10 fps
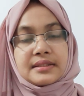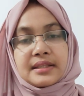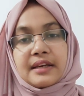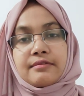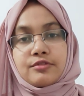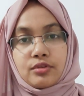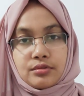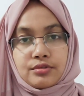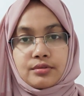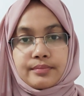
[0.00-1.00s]
and safe
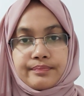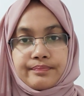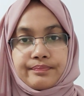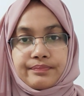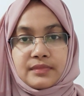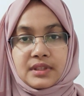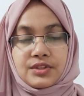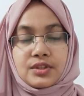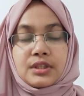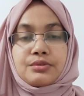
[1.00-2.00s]
doctor.
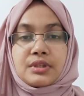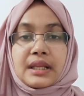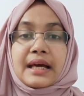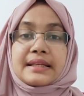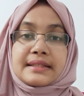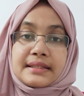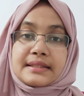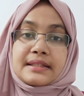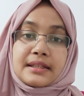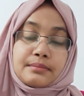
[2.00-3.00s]
So utilize
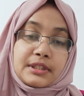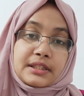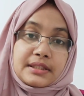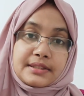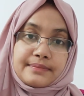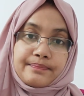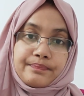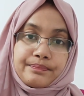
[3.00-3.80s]
these 10 minutes.